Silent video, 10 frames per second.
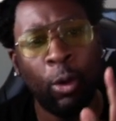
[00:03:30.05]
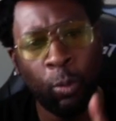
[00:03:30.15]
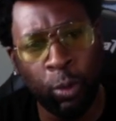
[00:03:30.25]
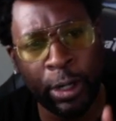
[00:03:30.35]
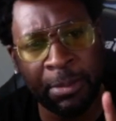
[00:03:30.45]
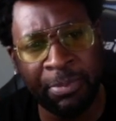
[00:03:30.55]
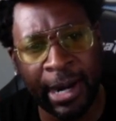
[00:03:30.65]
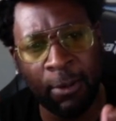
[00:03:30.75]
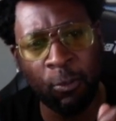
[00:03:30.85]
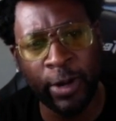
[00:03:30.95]
What
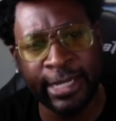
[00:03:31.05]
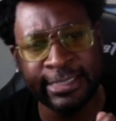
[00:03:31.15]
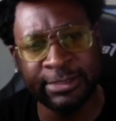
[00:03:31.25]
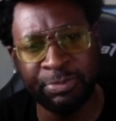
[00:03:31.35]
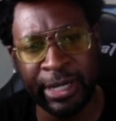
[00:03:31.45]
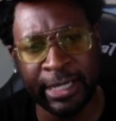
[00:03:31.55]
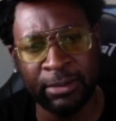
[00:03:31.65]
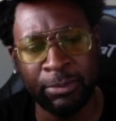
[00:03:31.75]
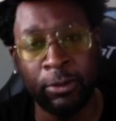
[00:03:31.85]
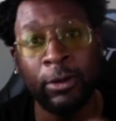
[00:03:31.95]
about wages
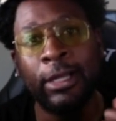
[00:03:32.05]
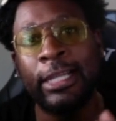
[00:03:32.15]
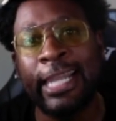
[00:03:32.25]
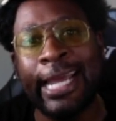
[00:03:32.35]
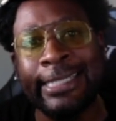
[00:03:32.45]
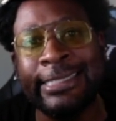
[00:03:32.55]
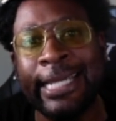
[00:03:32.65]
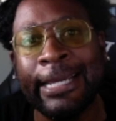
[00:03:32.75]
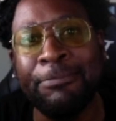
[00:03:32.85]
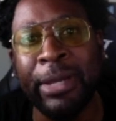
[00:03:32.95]
payable? Last
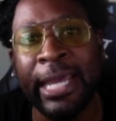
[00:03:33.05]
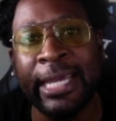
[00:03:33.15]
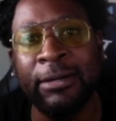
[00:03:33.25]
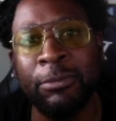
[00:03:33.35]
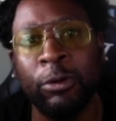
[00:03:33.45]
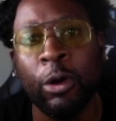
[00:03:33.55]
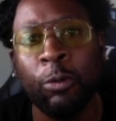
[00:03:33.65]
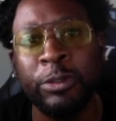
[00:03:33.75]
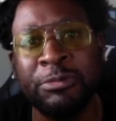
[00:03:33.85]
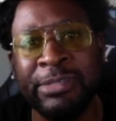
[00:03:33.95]
name payable,
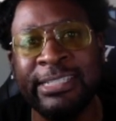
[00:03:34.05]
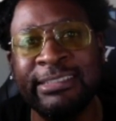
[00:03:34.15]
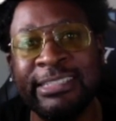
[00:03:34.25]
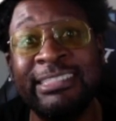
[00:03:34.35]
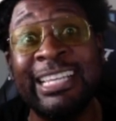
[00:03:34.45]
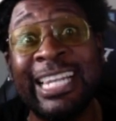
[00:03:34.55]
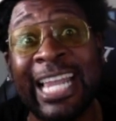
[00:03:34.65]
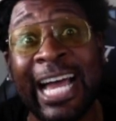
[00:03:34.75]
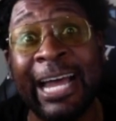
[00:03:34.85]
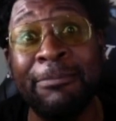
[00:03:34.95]
which means it's a
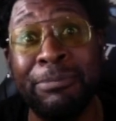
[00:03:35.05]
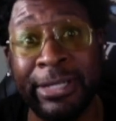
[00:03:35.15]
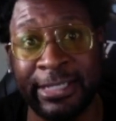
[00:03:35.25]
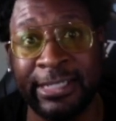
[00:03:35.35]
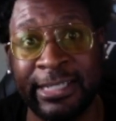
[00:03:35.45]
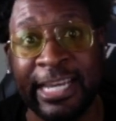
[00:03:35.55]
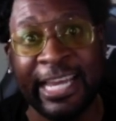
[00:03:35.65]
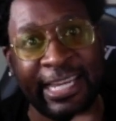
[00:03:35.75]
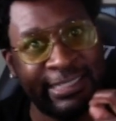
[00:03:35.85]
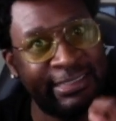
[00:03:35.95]
liability.
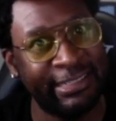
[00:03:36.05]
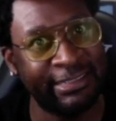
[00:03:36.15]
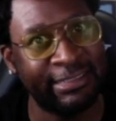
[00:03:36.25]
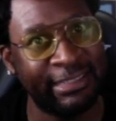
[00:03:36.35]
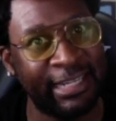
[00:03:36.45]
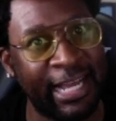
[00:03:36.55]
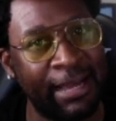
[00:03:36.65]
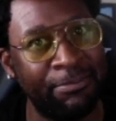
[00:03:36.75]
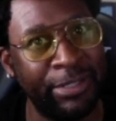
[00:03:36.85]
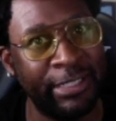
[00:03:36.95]
And since it's a
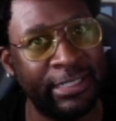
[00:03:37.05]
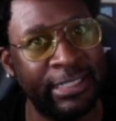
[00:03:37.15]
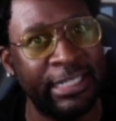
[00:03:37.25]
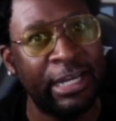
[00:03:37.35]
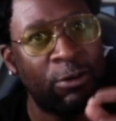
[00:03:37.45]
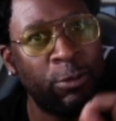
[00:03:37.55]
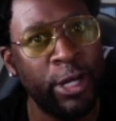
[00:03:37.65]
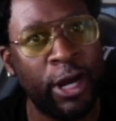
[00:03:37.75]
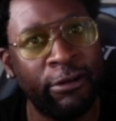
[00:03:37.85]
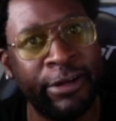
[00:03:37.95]
liability, we
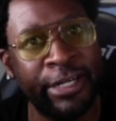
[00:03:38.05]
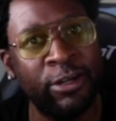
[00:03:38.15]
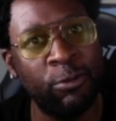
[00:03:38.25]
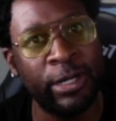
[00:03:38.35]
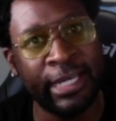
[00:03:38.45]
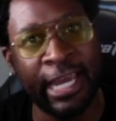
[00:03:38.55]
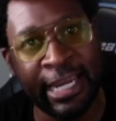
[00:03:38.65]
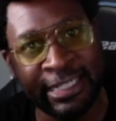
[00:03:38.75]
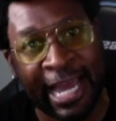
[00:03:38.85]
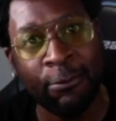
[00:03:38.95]
already know what
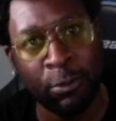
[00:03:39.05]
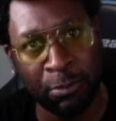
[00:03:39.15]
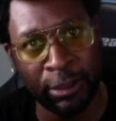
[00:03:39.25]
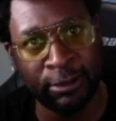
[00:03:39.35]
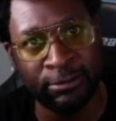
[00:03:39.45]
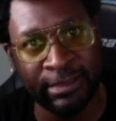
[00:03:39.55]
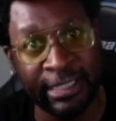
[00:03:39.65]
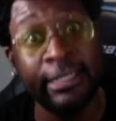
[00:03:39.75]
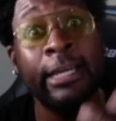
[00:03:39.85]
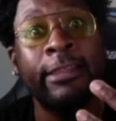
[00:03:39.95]
gain that one belongs
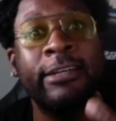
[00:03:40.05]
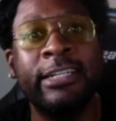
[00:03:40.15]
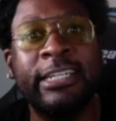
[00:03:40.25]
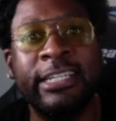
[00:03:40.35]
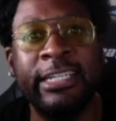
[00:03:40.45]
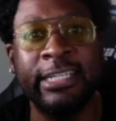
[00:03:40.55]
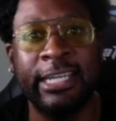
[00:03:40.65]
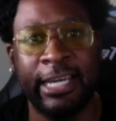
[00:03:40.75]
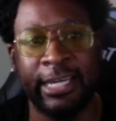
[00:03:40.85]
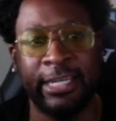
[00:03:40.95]
in, the clear
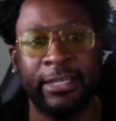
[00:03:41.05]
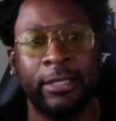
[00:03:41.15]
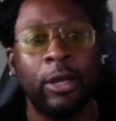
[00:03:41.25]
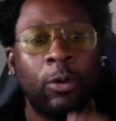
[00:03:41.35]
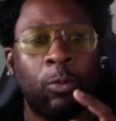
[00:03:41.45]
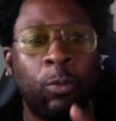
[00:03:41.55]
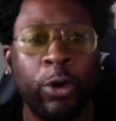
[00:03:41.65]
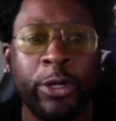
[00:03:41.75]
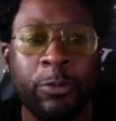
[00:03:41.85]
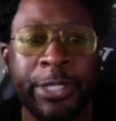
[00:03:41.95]
gain.
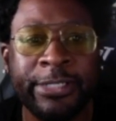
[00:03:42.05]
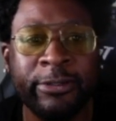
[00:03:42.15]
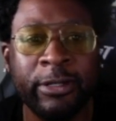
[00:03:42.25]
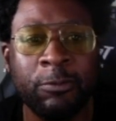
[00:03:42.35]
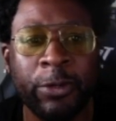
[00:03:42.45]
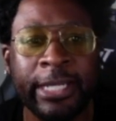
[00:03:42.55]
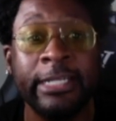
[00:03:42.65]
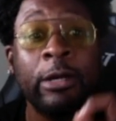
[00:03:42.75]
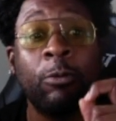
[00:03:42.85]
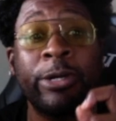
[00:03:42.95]
What are we doing with it?
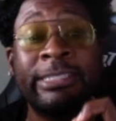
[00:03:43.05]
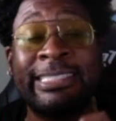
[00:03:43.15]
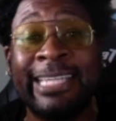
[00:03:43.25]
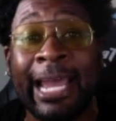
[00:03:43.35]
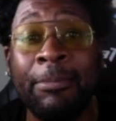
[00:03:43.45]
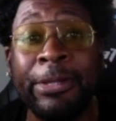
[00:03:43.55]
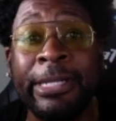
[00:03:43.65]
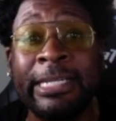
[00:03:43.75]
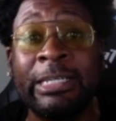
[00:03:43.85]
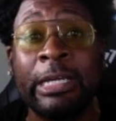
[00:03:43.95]
We're
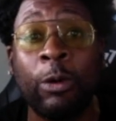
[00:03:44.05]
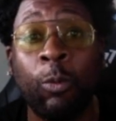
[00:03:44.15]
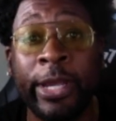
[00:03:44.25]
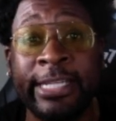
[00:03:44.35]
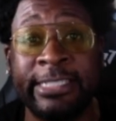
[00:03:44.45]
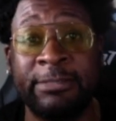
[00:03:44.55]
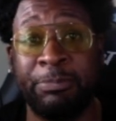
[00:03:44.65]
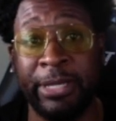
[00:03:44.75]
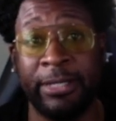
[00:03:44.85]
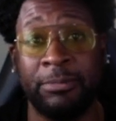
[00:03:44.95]
debiting wages
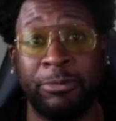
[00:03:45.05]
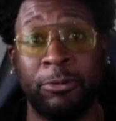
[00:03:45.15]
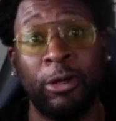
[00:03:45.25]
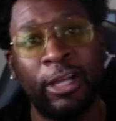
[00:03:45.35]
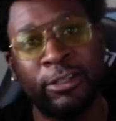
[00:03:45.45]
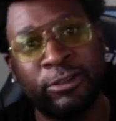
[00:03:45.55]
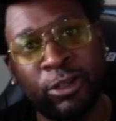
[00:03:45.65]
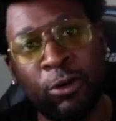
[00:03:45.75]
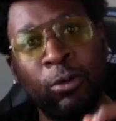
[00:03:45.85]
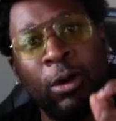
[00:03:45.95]
payable.
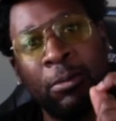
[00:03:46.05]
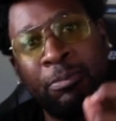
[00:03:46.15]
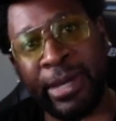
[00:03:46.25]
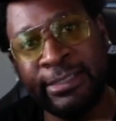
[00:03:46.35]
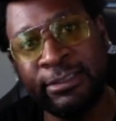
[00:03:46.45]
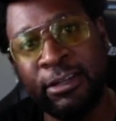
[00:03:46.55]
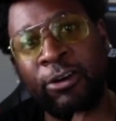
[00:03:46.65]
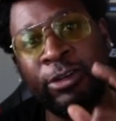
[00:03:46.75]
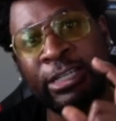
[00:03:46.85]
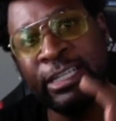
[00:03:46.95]
So, based
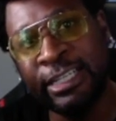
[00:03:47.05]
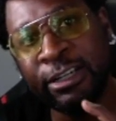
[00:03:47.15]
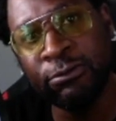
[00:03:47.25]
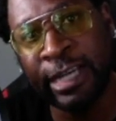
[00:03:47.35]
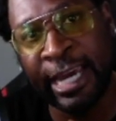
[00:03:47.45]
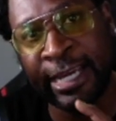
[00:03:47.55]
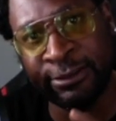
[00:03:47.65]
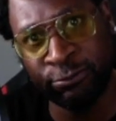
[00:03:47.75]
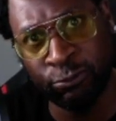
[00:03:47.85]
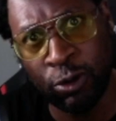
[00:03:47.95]
on the clear
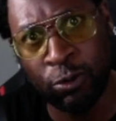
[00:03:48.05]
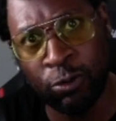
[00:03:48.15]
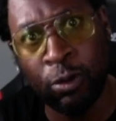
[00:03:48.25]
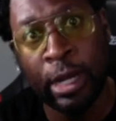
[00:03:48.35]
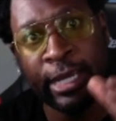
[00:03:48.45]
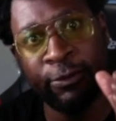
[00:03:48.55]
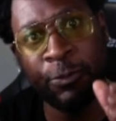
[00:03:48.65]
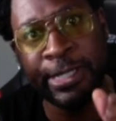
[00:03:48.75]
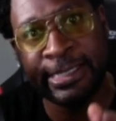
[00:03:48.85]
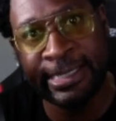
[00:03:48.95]
gains rule, if
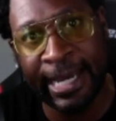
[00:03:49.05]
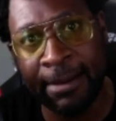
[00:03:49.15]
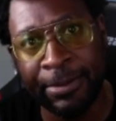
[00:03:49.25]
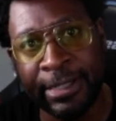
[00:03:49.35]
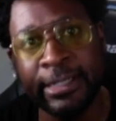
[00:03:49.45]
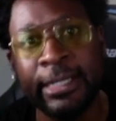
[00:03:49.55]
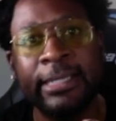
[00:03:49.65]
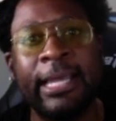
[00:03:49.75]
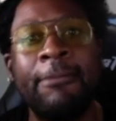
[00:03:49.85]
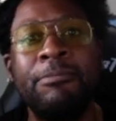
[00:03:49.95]
we debit it,
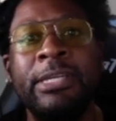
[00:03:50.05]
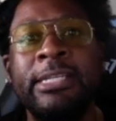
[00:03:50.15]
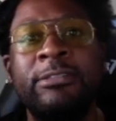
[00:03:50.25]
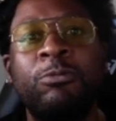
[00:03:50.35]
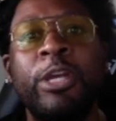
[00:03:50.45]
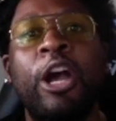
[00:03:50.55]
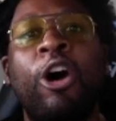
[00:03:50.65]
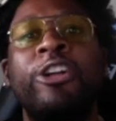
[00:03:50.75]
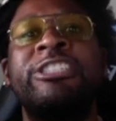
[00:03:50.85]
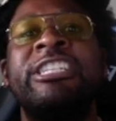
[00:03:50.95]
that means we
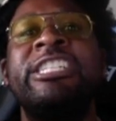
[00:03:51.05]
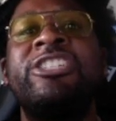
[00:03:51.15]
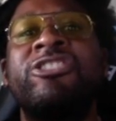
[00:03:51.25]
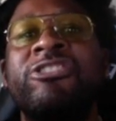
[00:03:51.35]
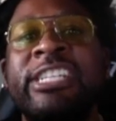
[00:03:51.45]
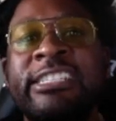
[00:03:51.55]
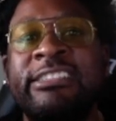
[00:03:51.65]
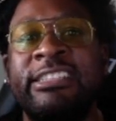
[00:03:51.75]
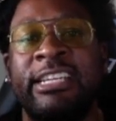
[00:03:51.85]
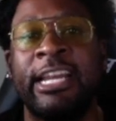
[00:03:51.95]
are
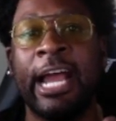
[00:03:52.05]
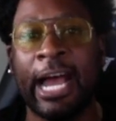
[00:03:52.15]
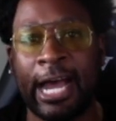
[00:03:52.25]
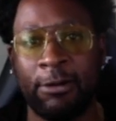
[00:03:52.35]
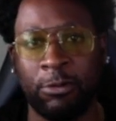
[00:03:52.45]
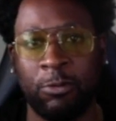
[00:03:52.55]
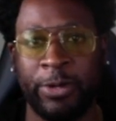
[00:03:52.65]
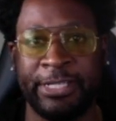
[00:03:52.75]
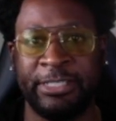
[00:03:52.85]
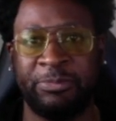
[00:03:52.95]
decreasing our
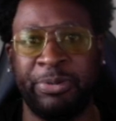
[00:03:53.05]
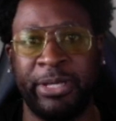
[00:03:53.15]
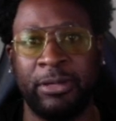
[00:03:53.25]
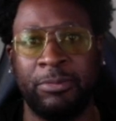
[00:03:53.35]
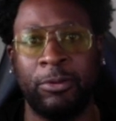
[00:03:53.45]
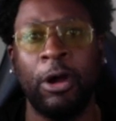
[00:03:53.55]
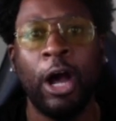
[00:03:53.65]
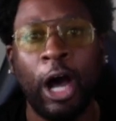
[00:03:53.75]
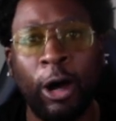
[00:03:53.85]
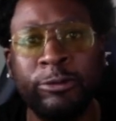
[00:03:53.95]
wages payable,
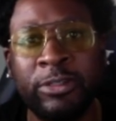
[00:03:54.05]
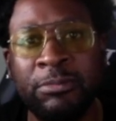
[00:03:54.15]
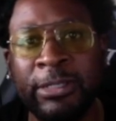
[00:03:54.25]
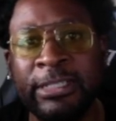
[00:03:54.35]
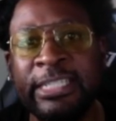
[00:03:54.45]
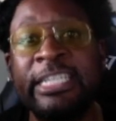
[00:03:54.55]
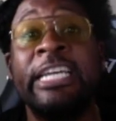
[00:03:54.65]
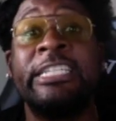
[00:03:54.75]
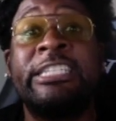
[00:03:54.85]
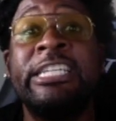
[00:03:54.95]
ultimately
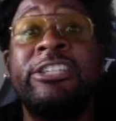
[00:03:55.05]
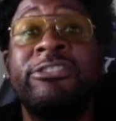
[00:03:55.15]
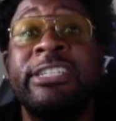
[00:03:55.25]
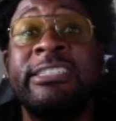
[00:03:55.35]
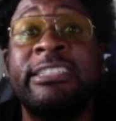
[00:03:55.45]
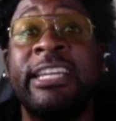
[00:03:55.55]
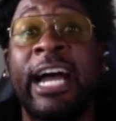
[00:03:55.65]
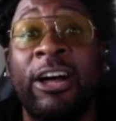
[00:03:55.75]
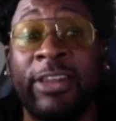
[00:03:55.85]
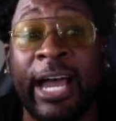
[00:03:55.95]
decreasing
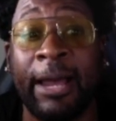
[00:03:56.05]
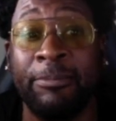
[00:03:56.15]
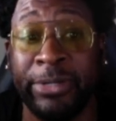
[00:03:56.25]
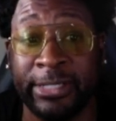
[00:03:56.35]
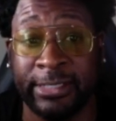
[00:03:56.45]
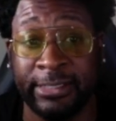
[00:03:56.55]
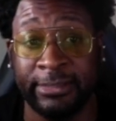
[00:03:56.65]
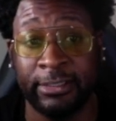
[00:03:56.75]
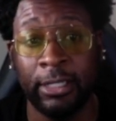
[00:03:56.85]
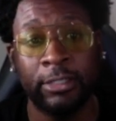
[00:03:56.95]
our
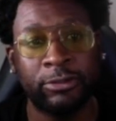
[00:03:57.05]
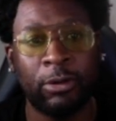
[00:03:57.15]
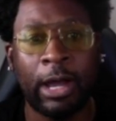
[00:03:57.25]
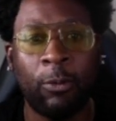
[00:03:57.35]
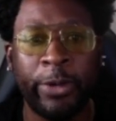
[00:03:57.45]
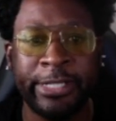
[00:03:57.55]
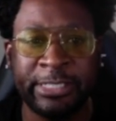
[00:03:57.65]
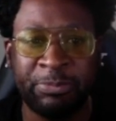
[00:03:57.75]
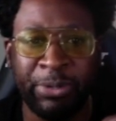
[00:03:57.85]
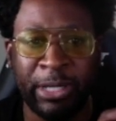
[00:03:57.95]
liabilities. So our
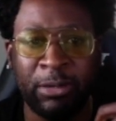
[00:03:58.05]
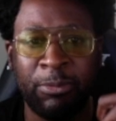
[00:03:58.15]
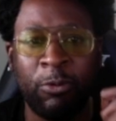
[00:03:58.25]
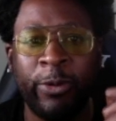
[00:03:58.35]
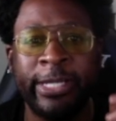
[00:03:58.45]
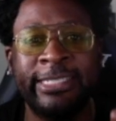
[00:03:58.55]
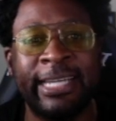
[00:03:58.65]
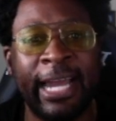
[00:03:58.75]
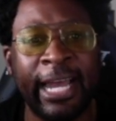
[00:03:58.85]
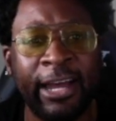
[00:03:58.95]
wages payable went
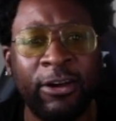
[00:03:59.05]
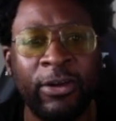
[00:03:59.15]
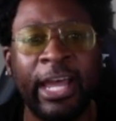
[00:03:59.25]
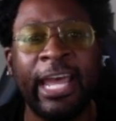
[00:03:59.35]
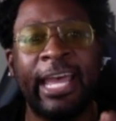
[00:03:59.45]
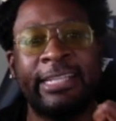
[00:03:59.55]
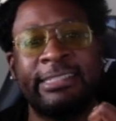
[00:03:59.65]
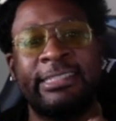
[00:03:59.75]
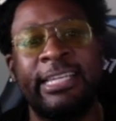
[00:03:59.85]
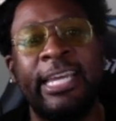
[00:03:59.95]
down, at the
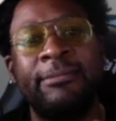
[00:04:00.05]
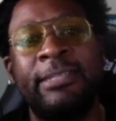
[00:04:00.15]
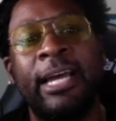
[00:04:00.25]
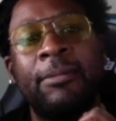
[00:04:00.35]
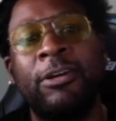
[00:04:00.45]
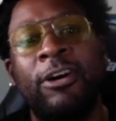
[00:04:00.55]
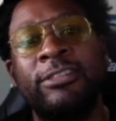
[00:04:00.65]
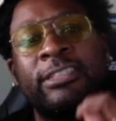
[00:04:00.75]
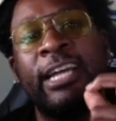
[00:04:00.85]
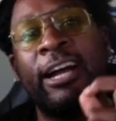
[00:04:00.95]
same time
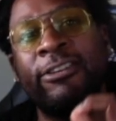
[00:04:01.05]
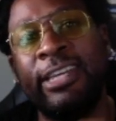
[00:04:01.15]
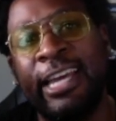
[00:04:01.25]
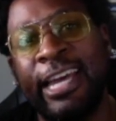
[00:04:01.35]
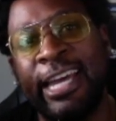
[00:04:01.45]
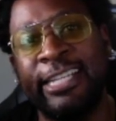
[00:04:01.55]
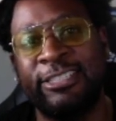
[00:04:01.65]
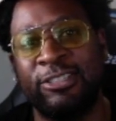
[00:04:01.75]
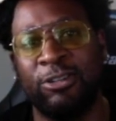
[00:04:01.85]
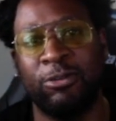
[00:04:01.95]
causing our cash
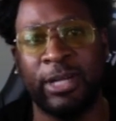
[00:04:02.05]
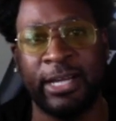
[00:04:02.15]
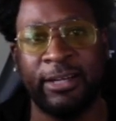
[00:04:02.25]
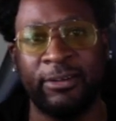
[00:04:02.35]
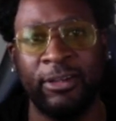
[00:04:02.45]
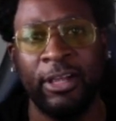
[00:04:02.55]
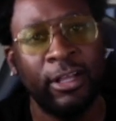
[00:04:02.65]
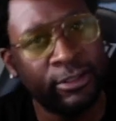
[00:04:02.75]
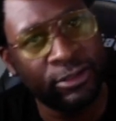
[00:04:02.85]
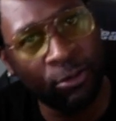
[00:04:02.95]
to go down. So